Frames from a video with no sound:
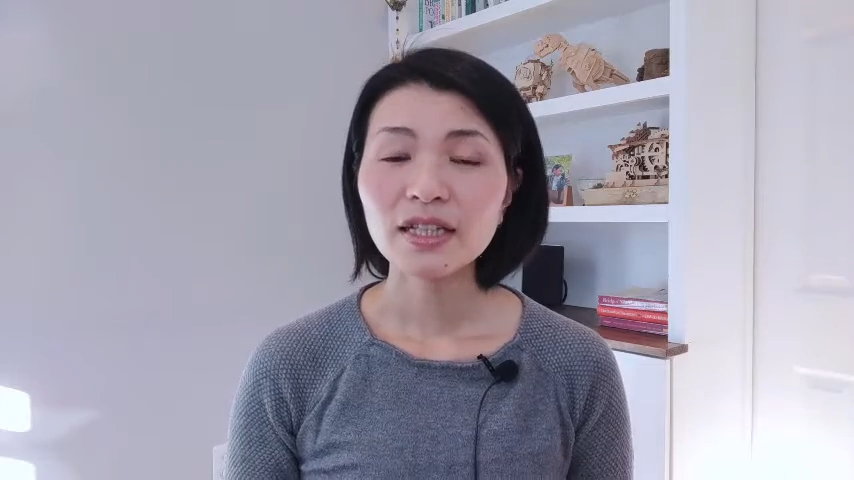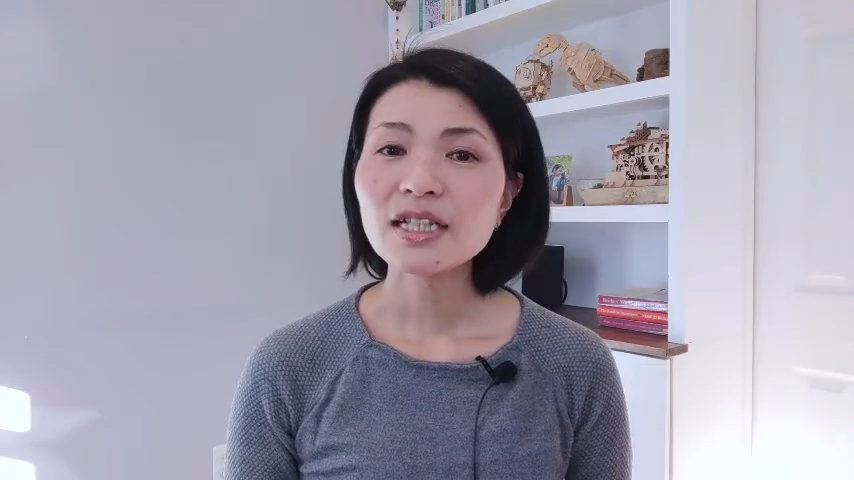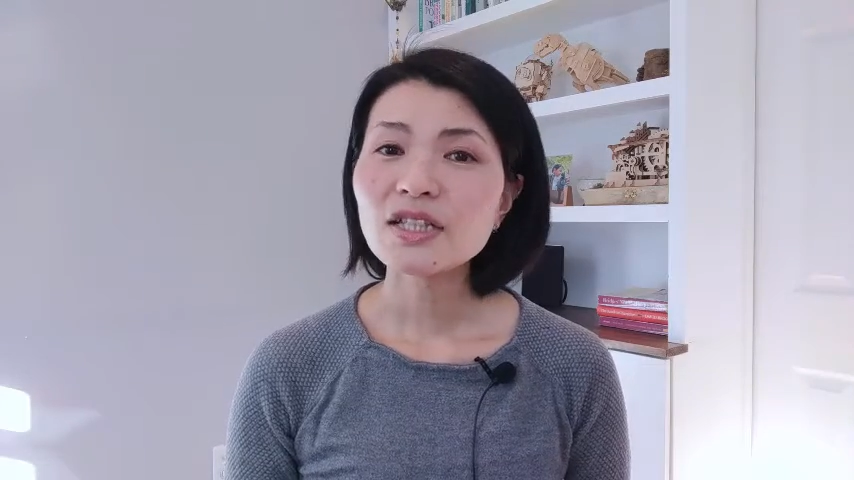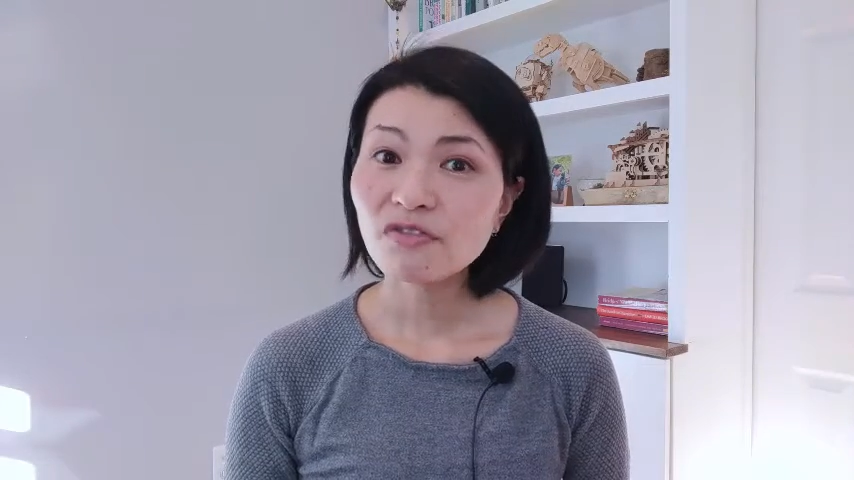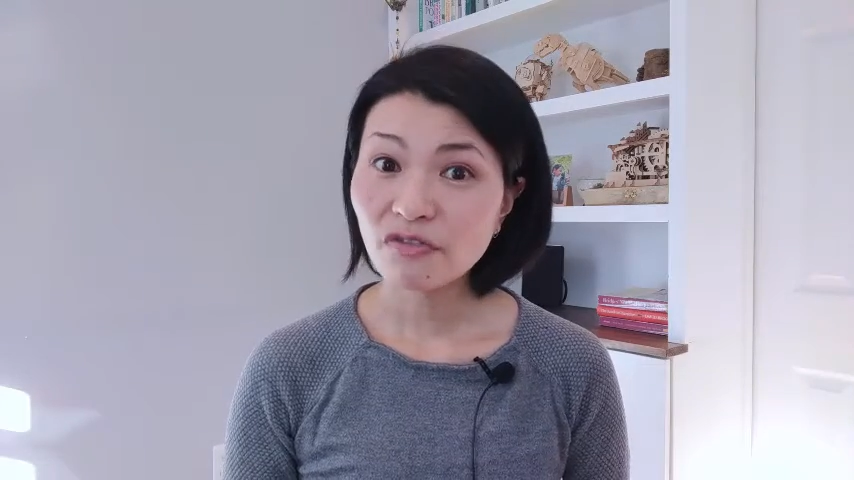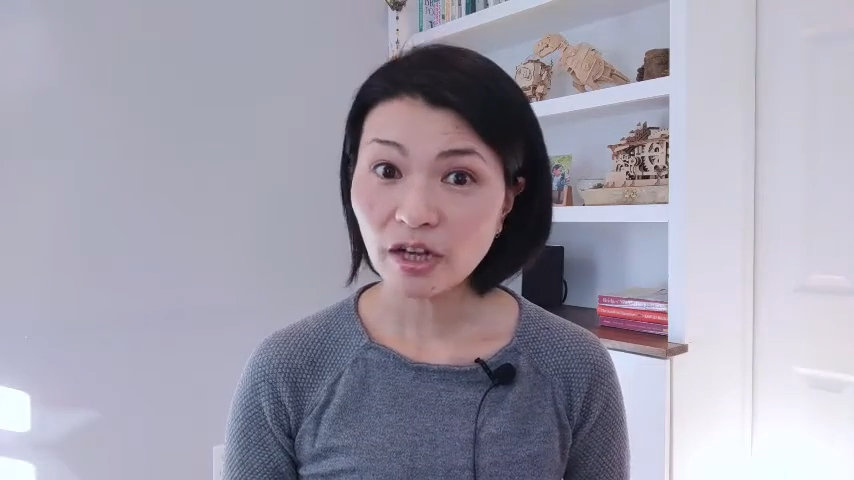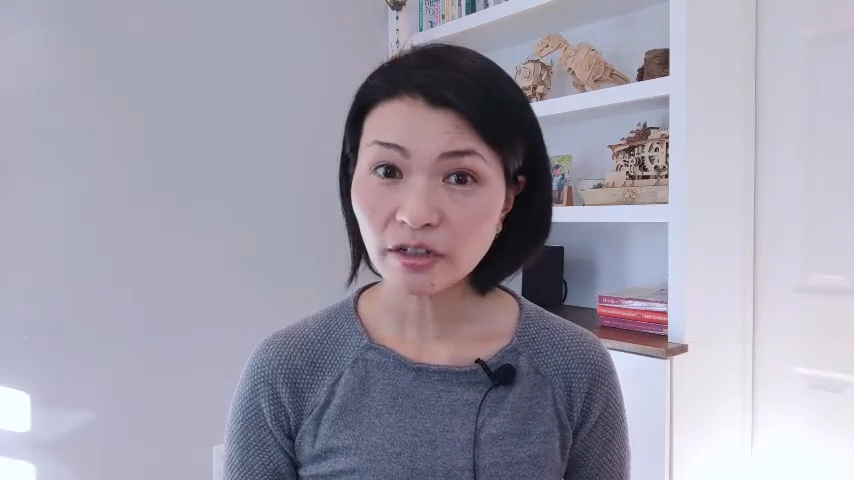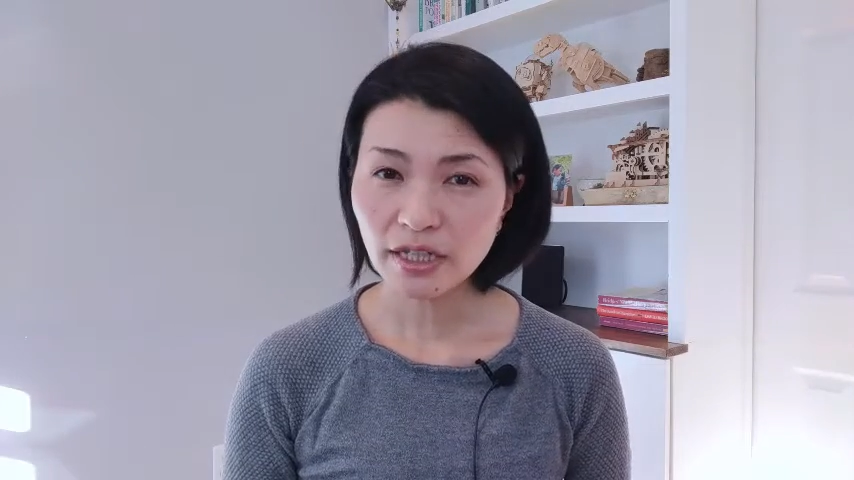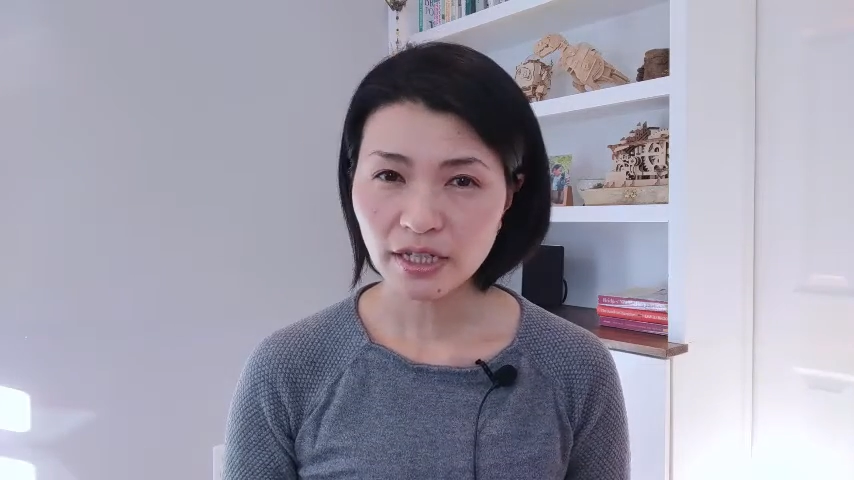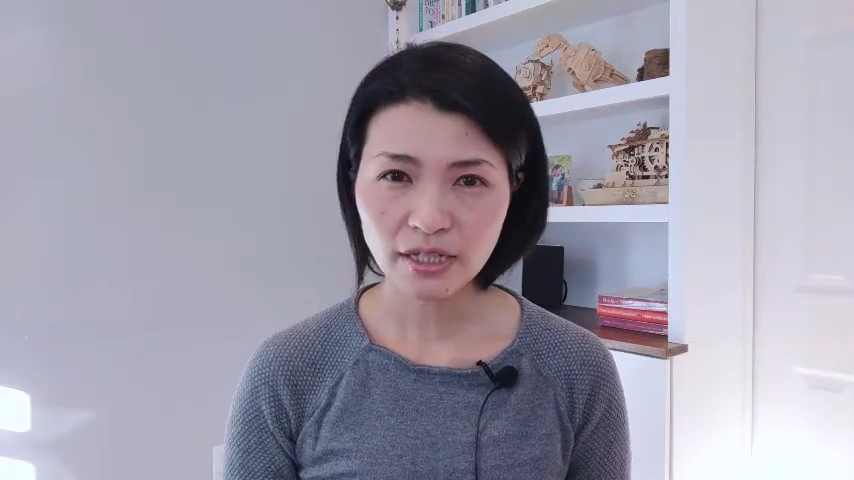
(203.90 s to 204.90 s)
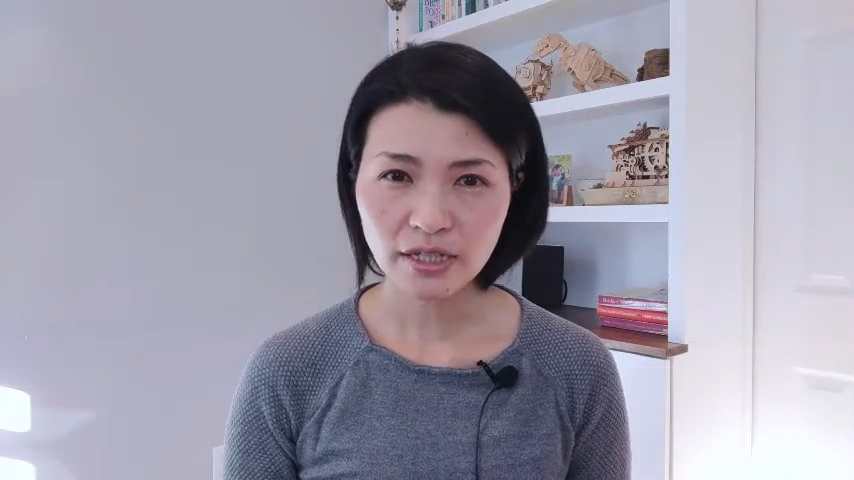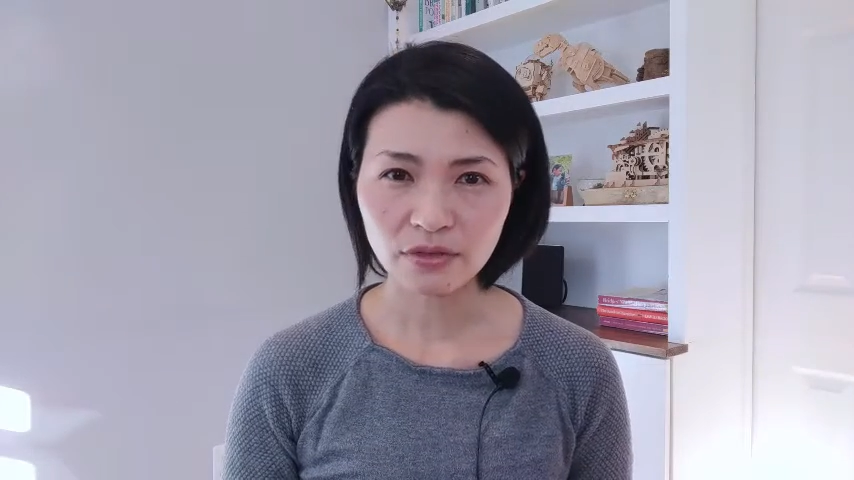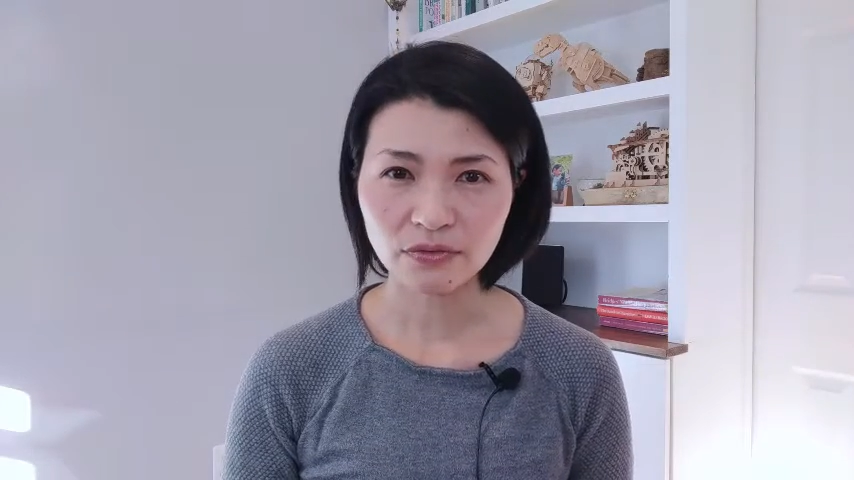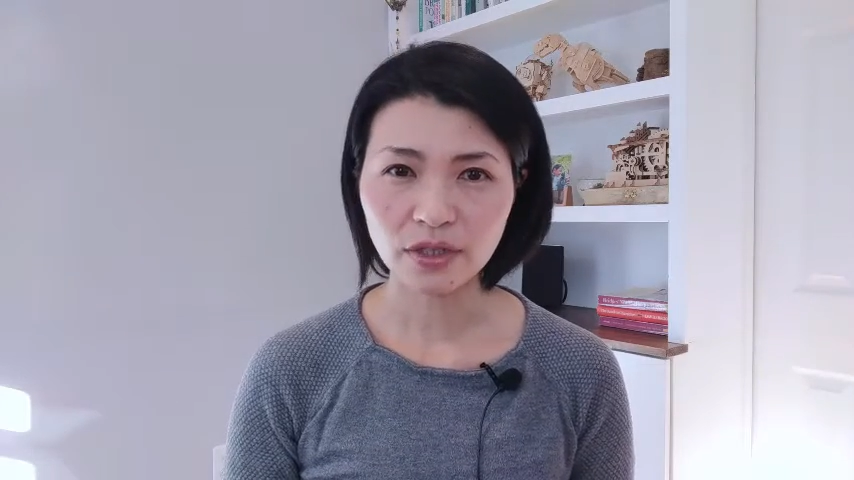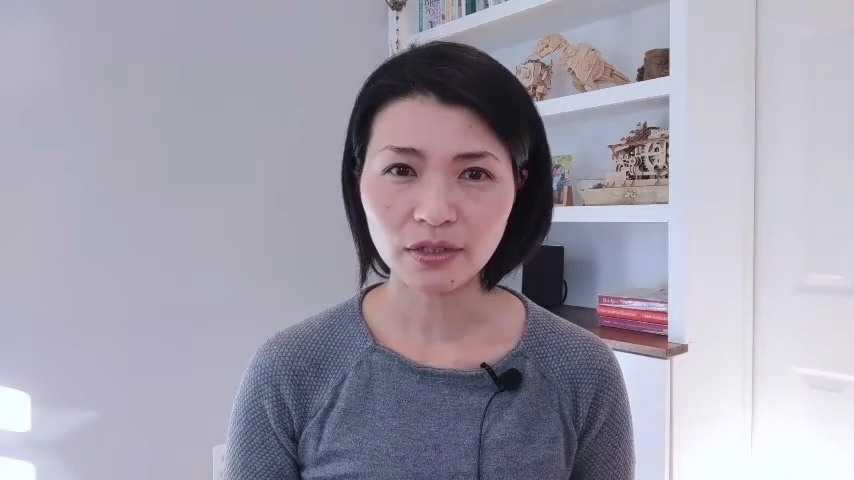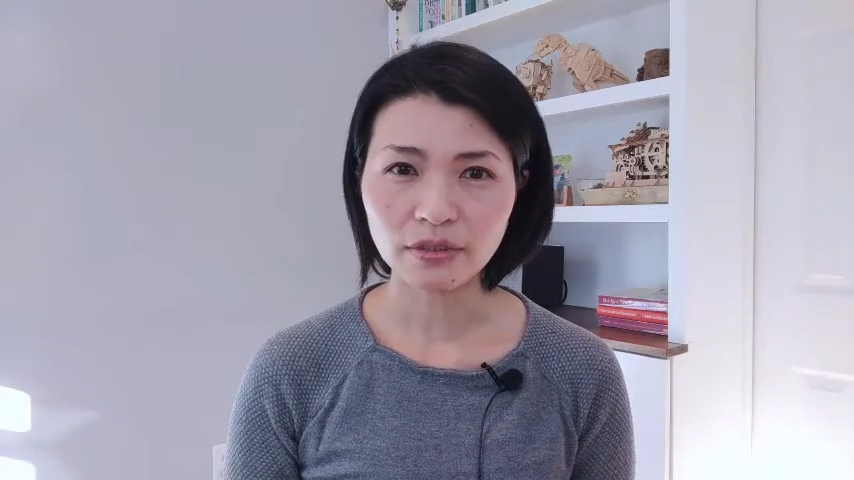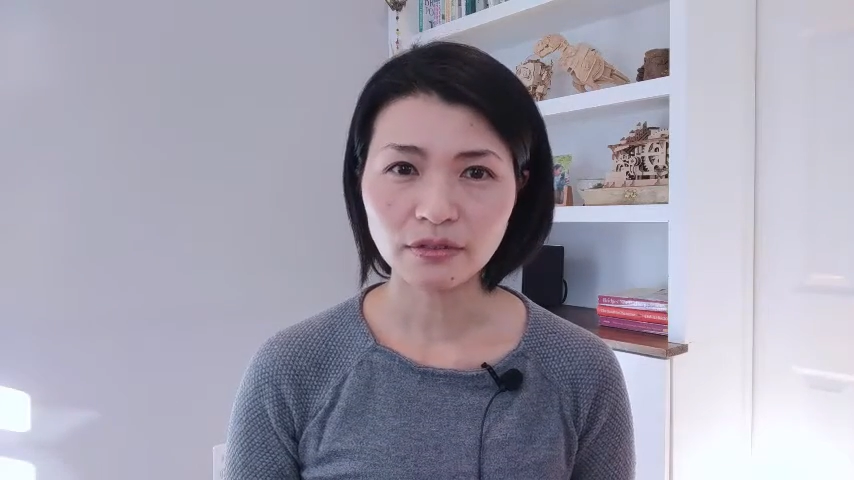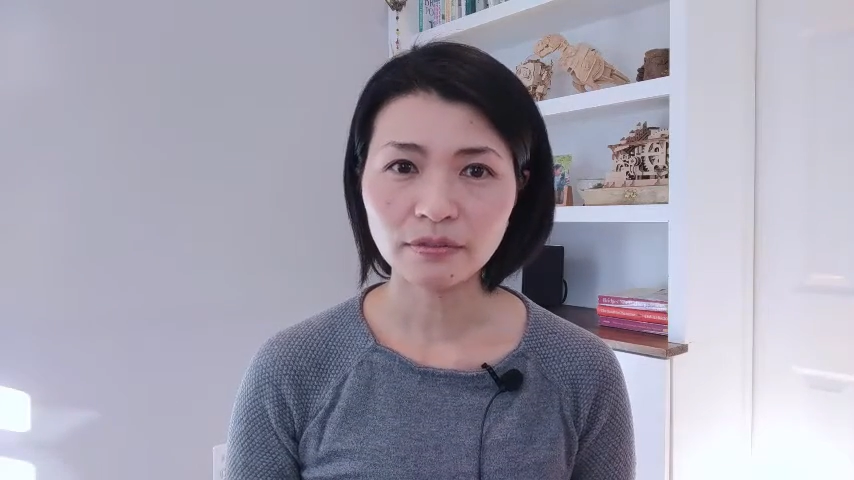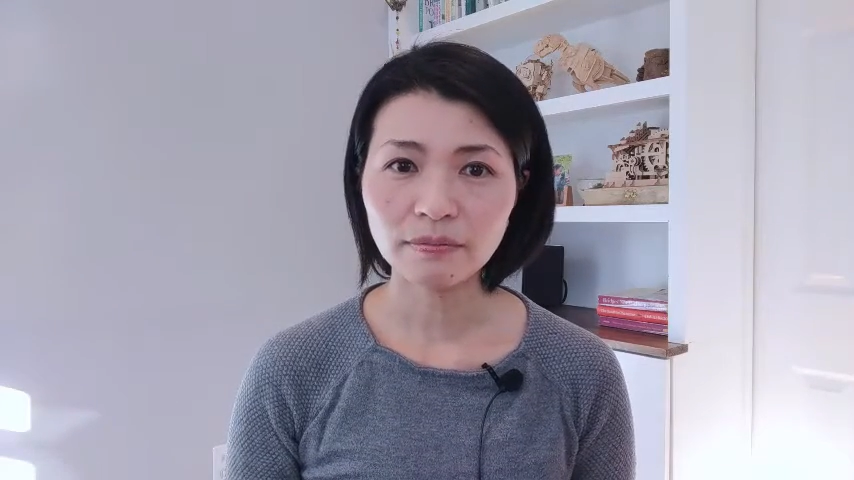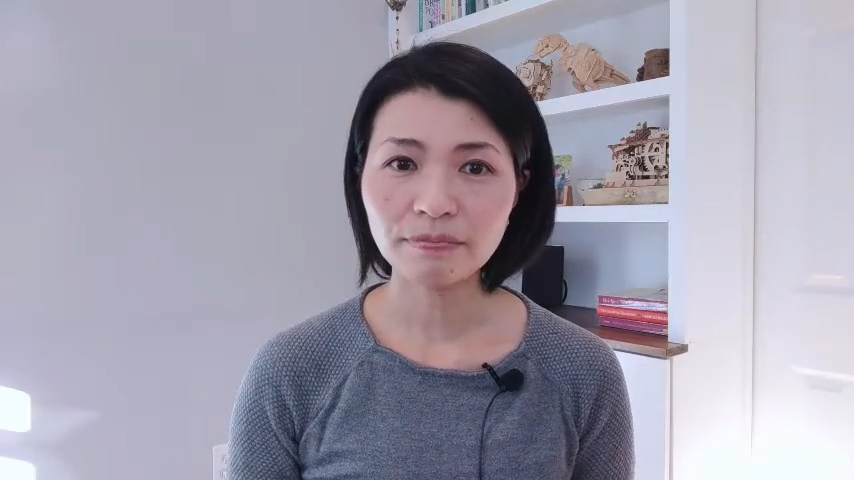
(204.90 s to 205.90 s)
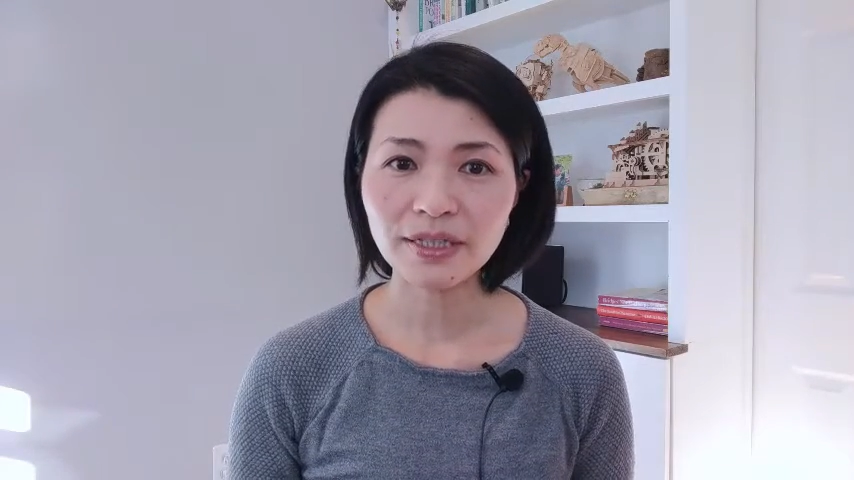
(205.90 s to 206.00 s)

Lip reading: It's very easy to follow